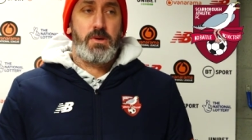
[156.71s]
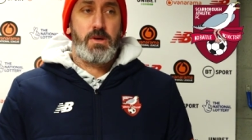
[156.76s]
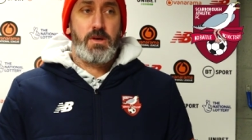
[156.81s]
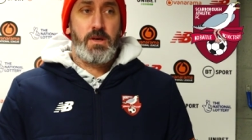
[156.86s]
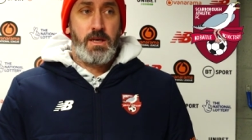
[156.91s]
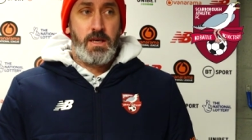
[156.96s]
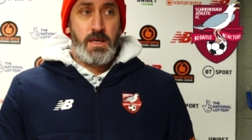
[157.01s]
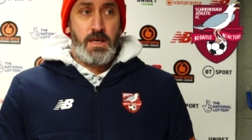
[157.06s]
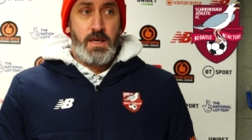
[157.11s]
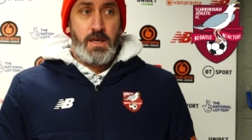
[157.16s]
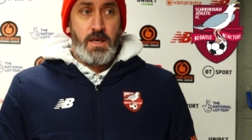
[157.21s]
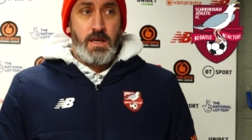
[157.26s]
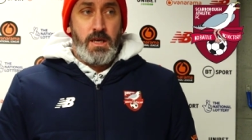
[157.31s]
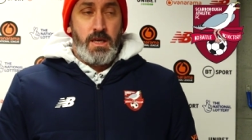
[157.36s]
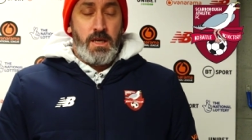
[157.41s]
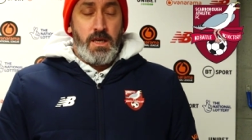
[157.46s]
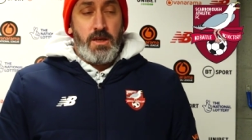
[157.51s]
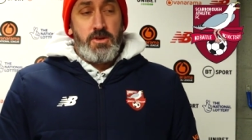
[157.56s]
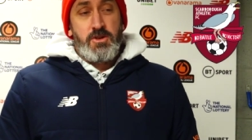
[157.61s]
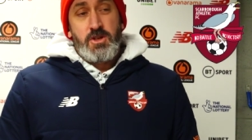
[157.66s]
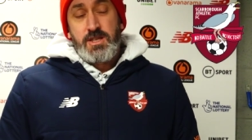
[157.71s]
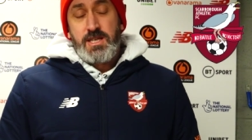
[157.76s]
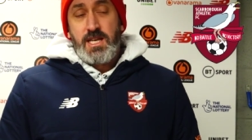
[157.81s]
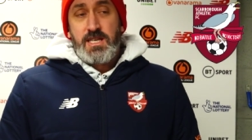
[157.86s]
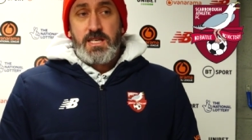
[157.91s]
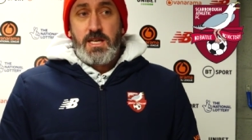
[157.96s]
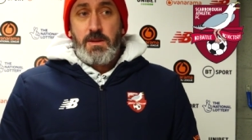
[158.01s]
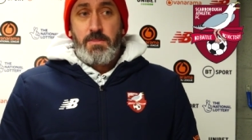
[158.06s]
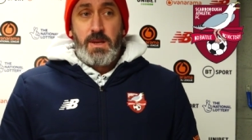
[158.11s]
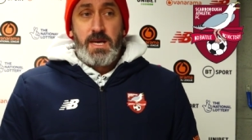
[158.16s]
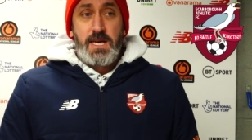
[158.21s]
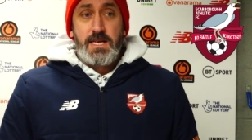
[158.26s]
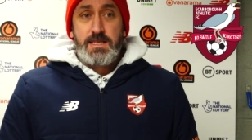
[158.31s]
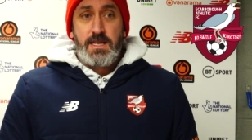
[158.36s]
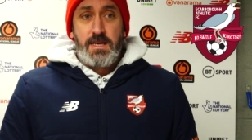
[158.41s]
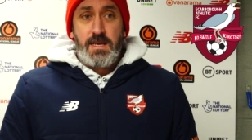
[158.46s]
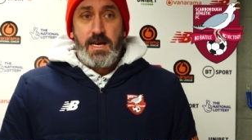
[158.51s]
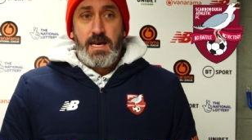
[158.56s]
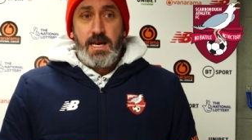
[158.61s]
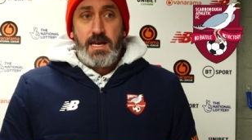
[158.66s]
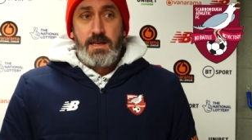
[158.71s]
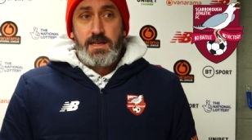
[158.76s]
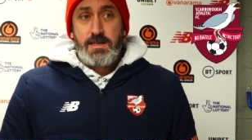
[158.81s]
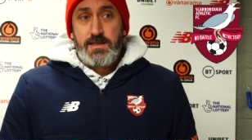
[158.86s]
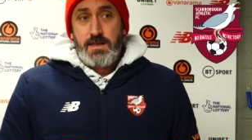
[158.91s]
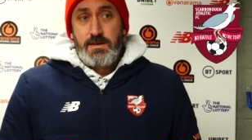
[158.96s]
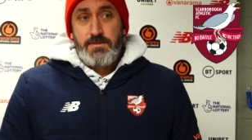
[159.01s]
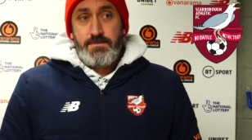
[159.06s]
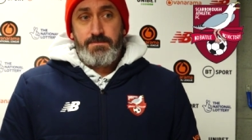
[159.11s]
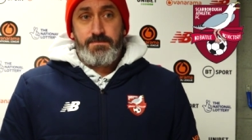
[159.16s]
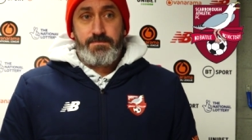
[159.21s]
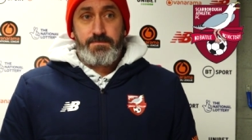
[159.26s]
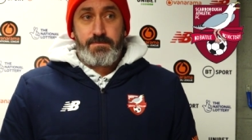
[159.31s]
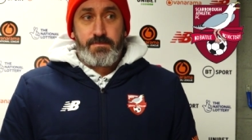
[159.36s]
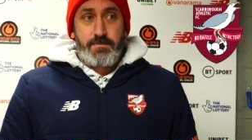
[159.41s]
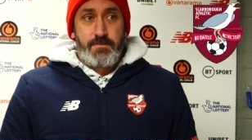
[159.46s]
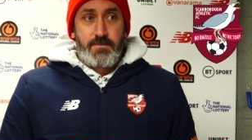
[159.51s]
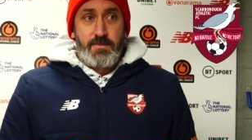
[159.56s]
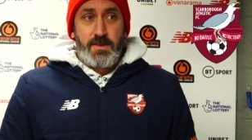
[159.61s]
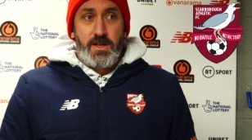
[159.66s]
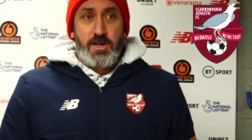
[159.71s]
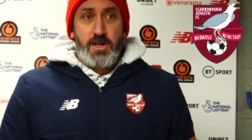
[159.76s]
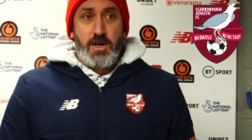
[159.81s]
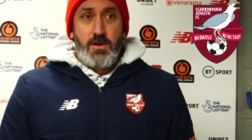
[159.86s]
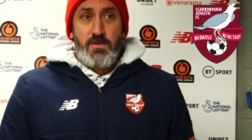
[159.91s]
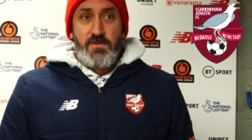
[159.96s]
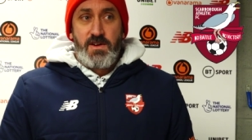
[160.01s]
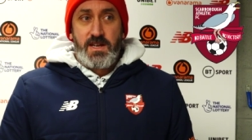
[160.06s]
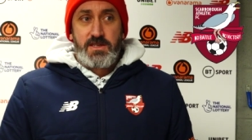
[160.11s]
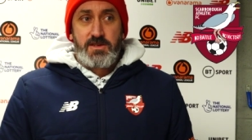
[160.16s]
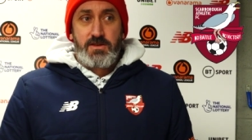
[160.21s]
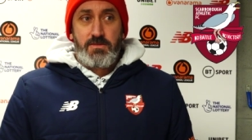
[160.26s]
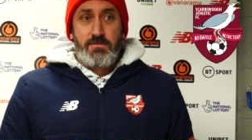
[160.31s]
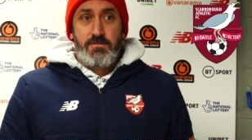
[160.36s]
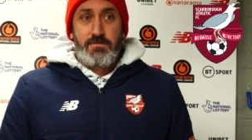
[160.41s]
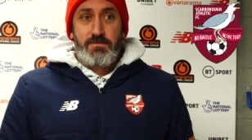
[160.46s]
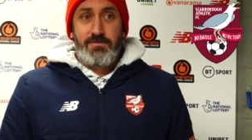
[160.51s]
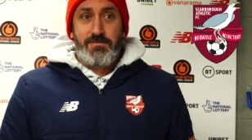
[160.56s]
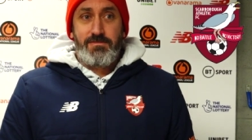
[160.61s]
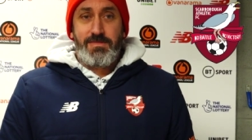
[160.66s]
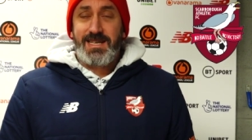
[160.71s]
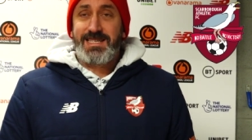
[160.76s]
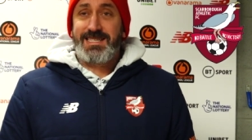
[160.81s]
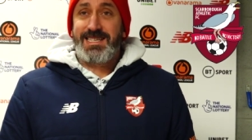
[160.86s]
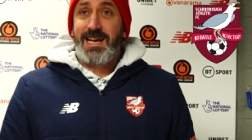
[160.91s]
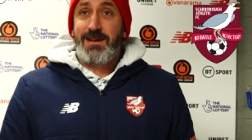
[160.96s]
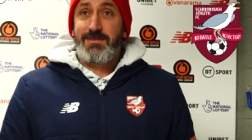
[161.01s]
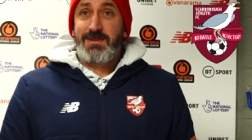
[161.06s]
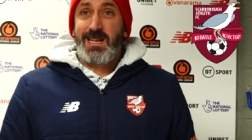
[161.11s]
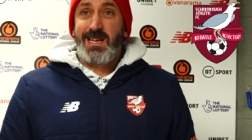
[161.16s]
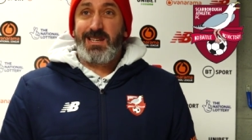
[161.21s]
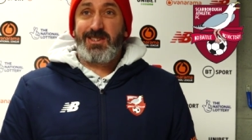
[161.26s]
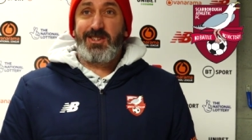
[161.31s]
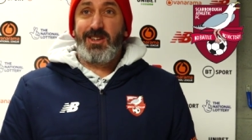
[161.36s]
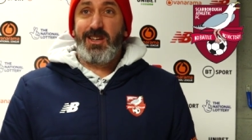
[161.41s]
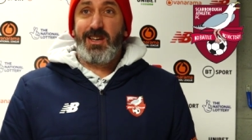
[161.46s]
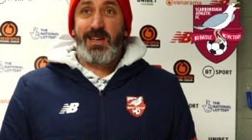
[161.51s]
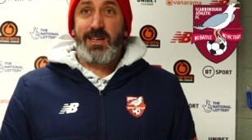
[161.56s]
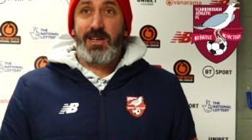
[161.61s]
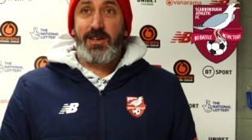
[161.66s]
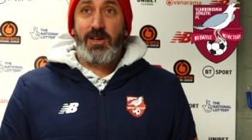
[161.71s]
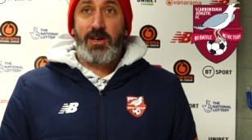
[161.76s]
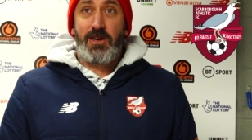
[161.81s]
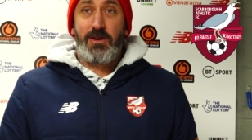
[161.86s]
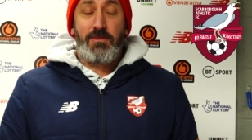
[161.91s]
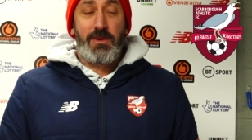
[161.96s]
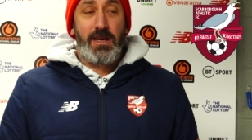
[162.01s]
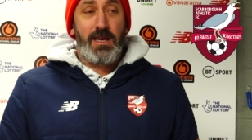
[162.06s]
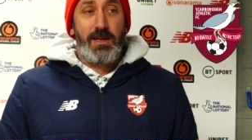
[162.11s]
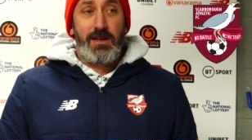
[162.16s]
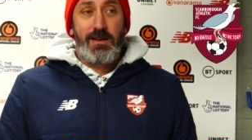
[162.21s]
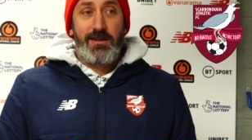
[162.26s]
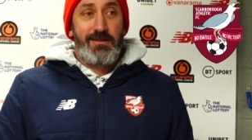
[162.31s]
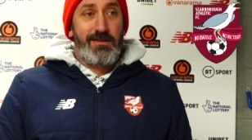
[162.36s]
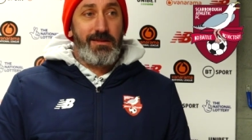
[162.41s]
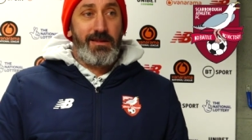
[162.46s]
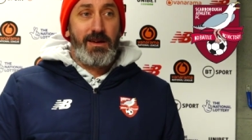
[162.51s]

But just said to the players in there, listen, you know, we've had some bad times last year, you know what I mean,